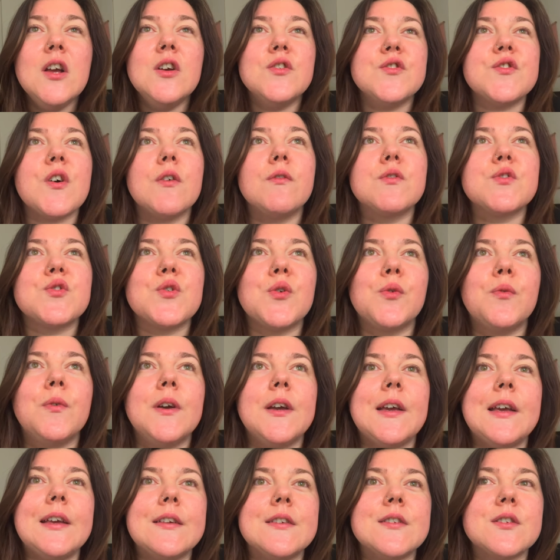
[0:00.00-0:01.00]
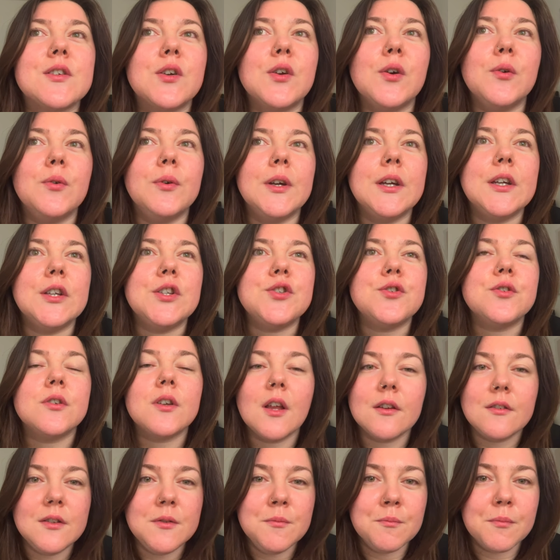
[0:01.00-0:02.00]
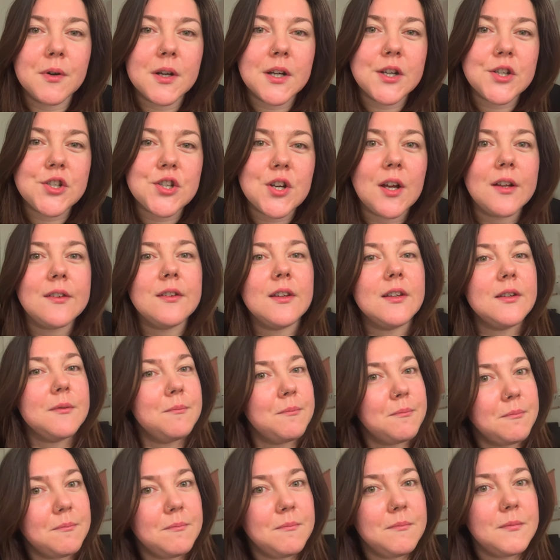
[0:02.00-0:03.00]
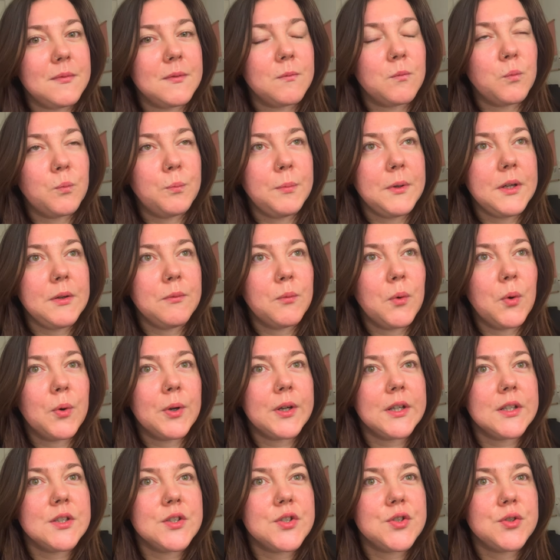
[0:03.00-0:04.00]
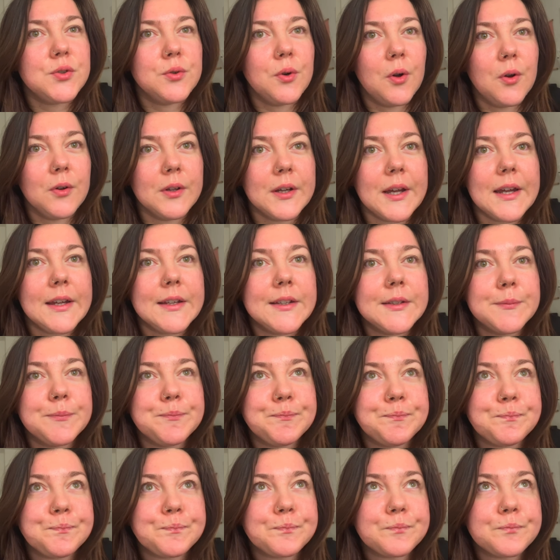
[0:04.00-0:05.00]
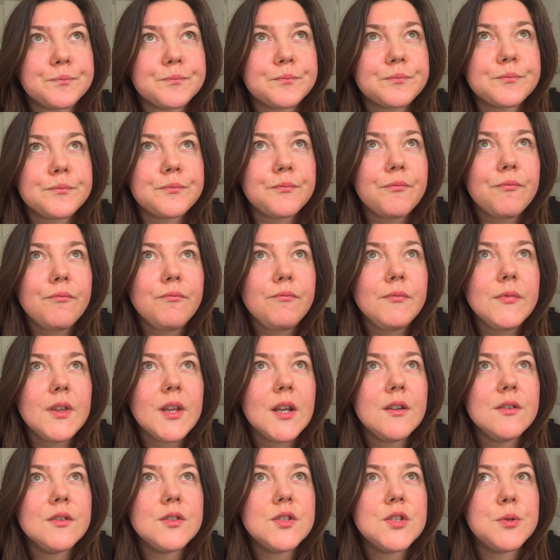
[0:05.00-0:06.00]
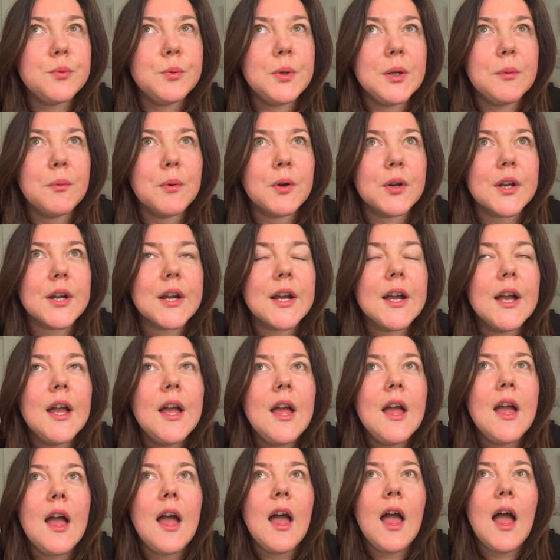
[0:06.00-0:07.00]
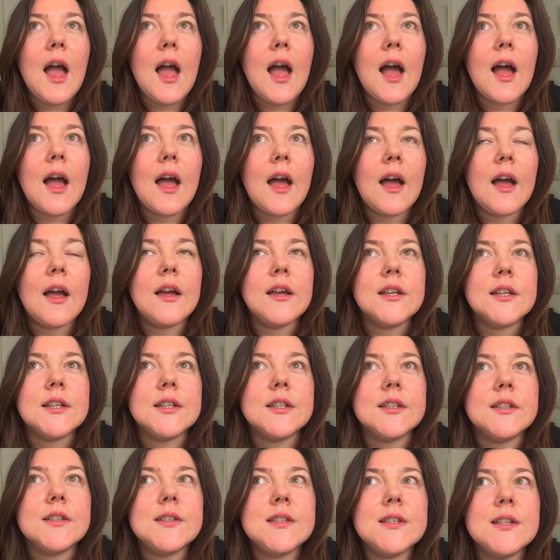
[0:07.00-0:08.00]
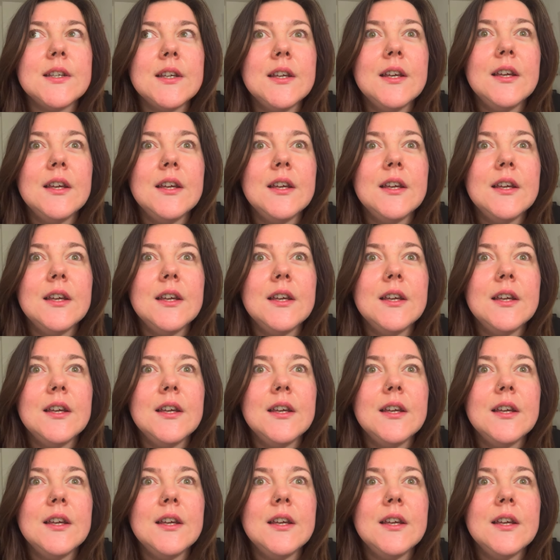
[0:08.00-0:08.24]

So I was always going to London Bridge and then being walking to Aldgate to WeWork. And